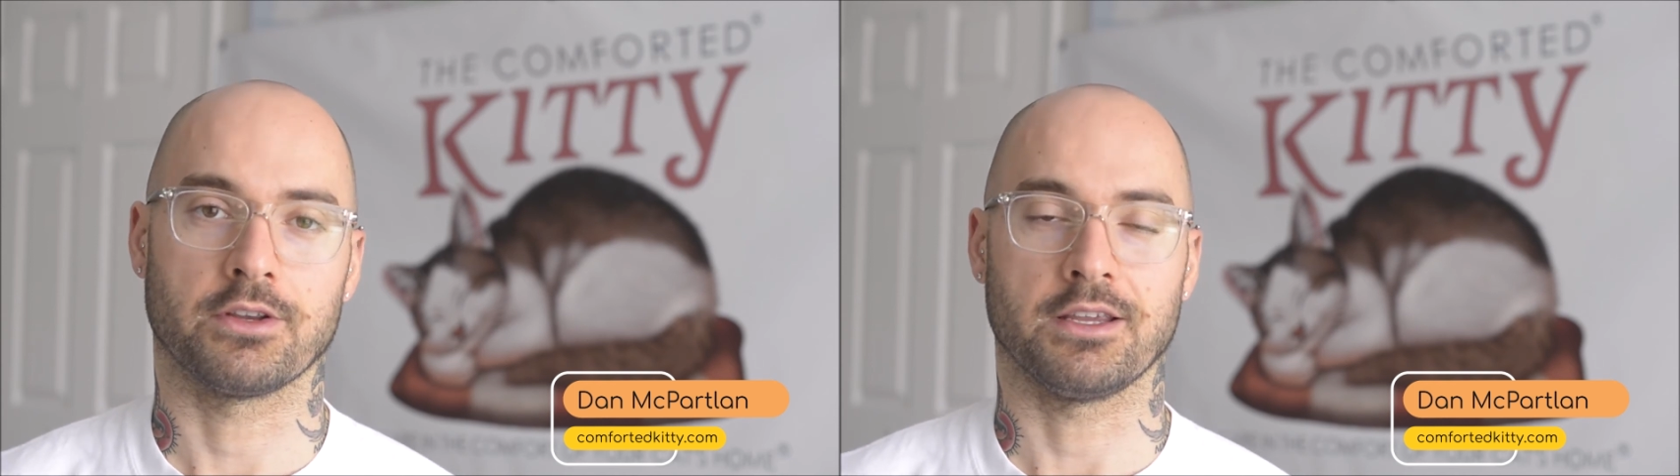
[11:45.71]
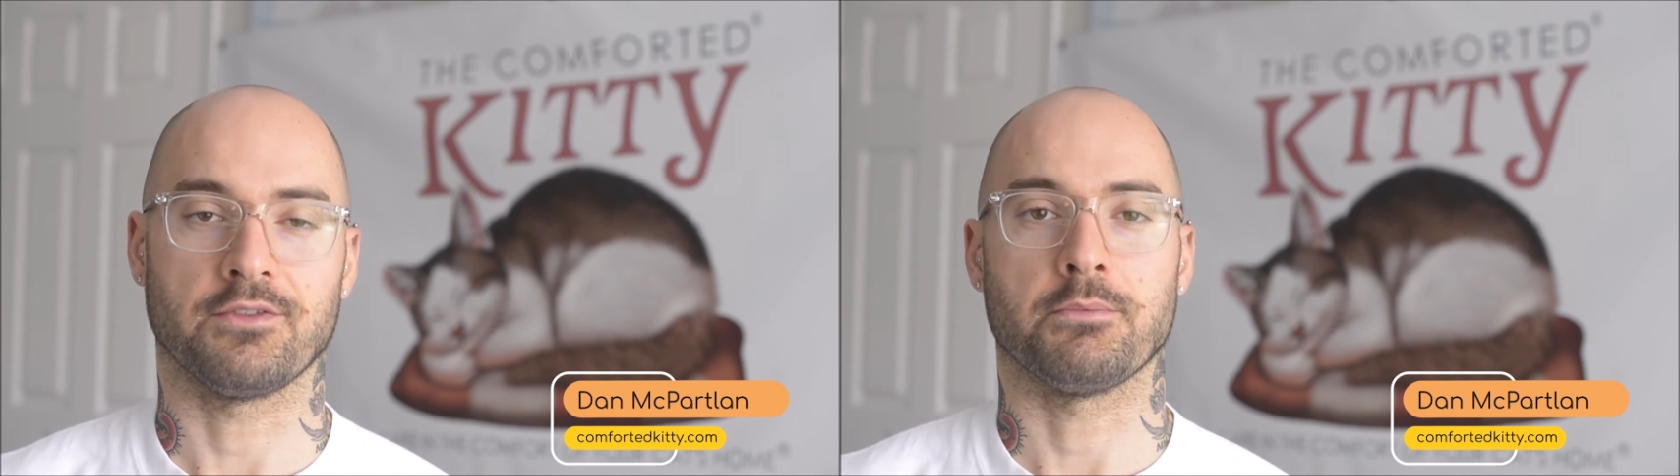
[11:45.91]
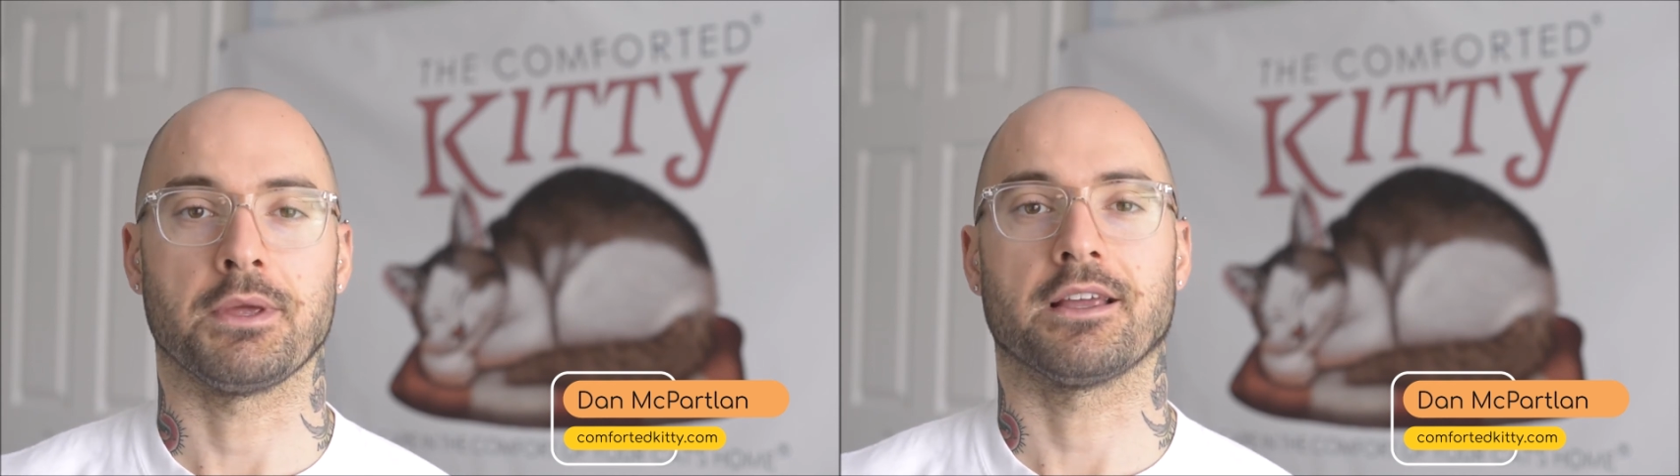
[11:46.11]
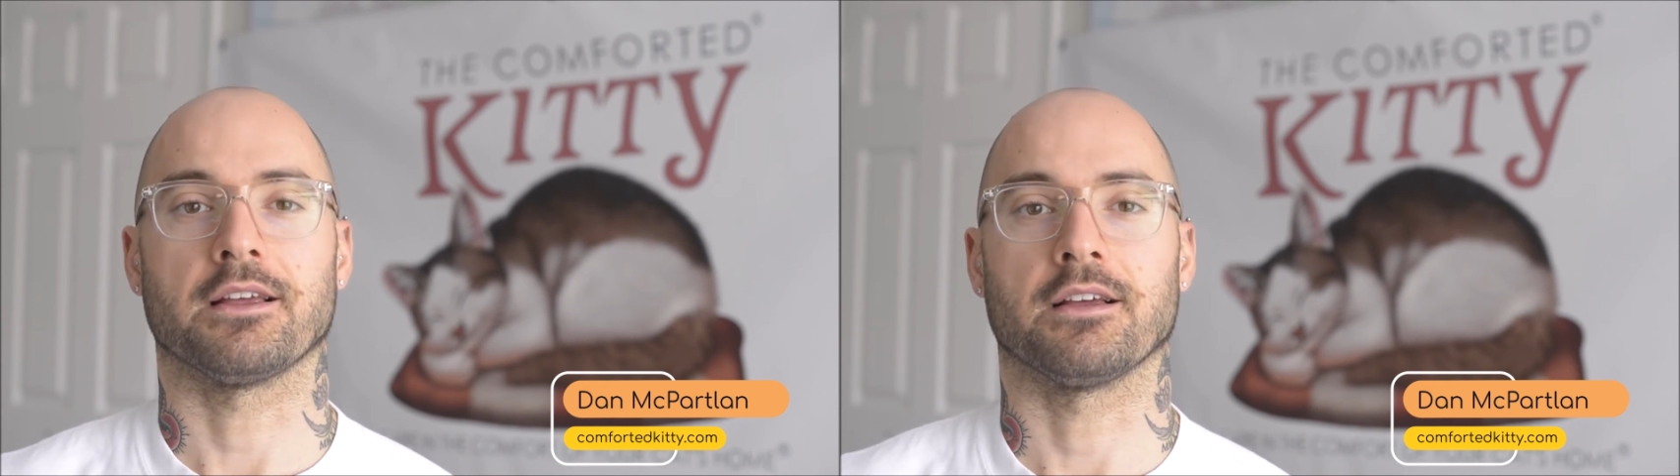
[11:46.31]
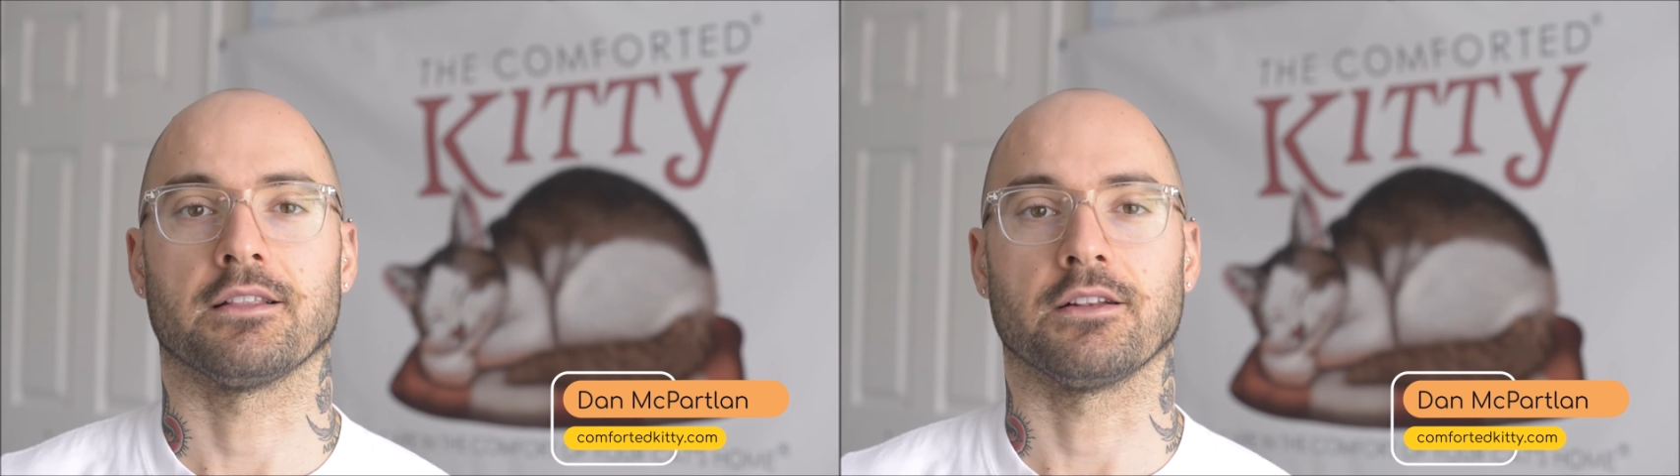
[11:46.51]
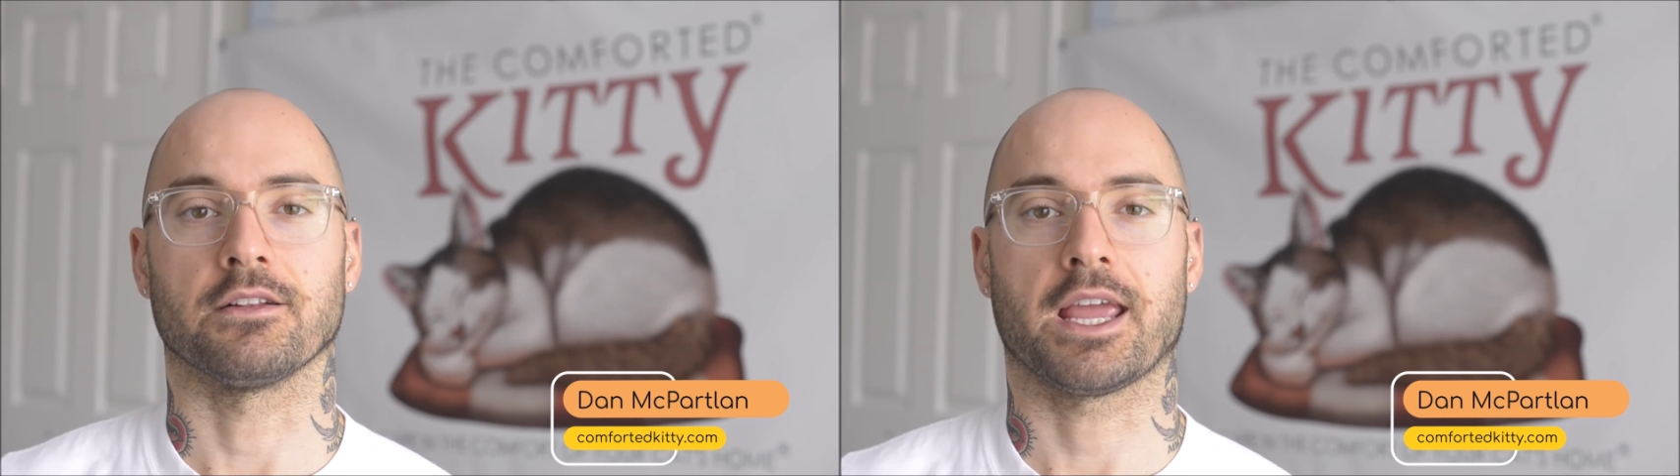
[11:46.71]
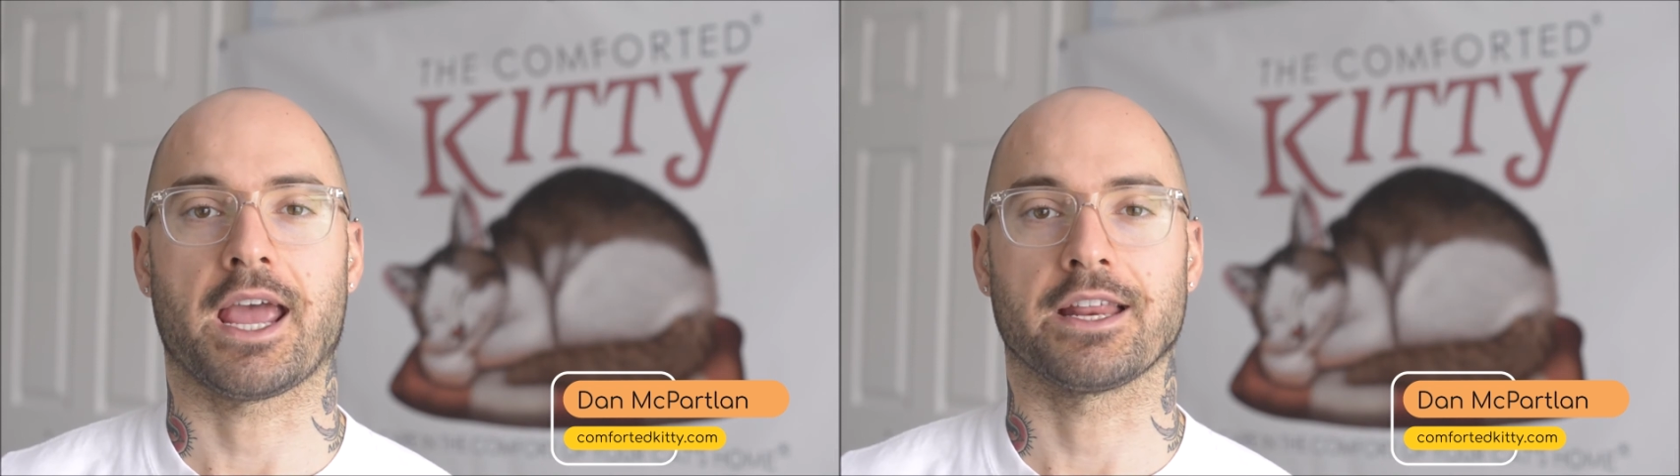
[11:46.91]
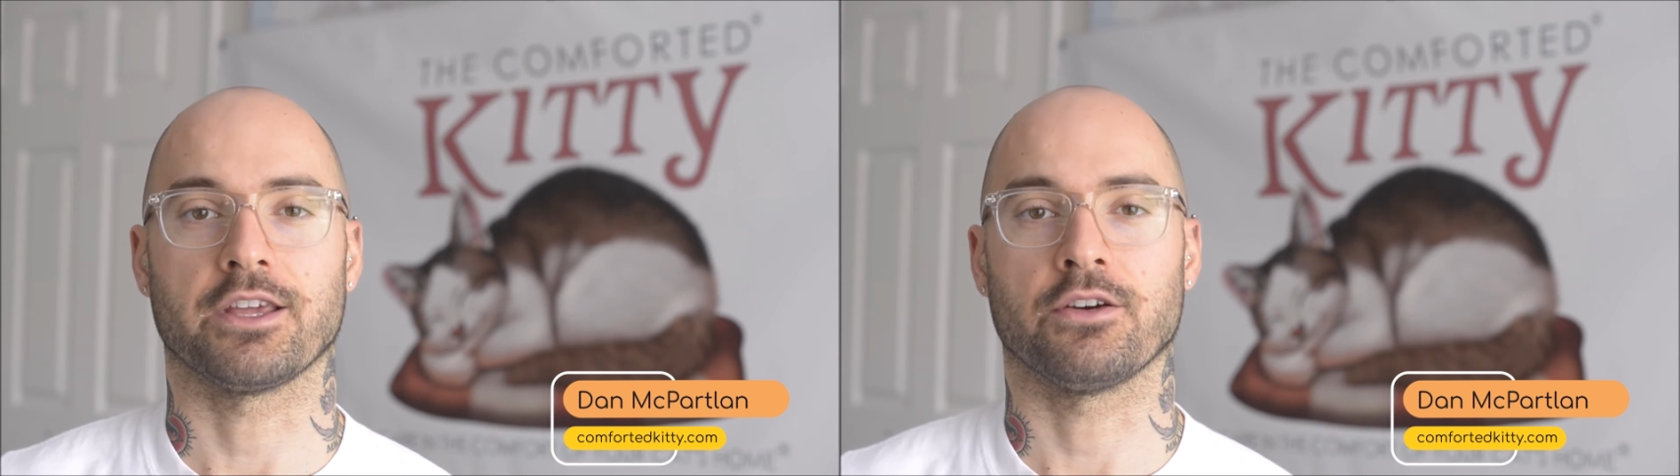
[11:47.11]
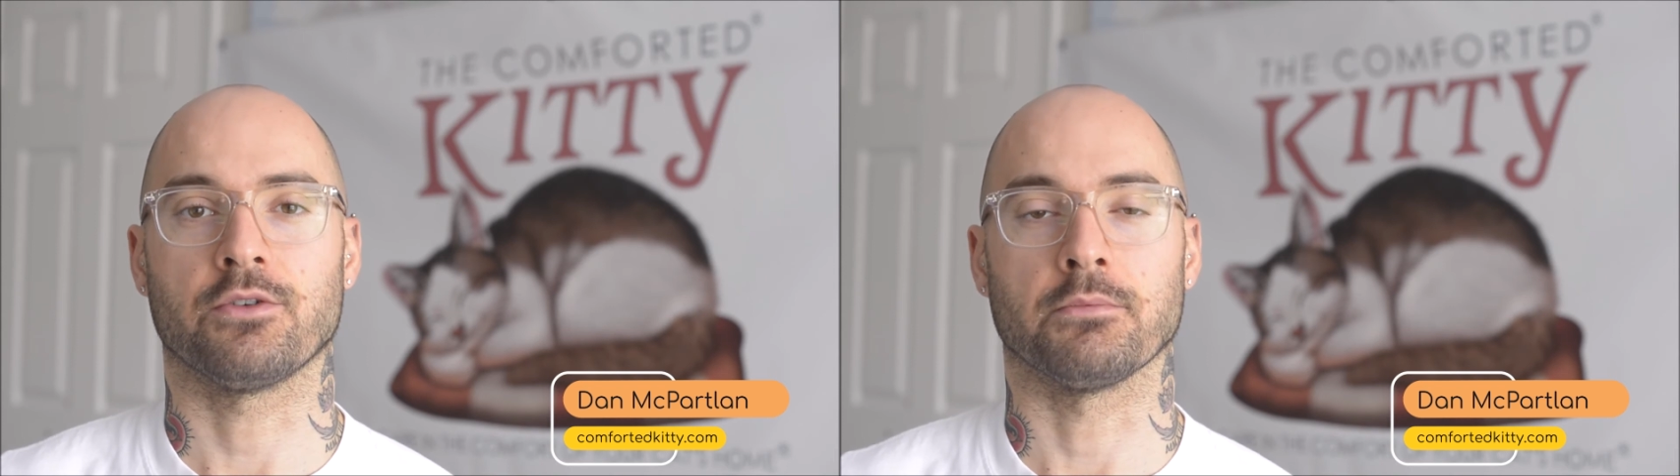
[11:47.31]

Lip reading: even make a little catio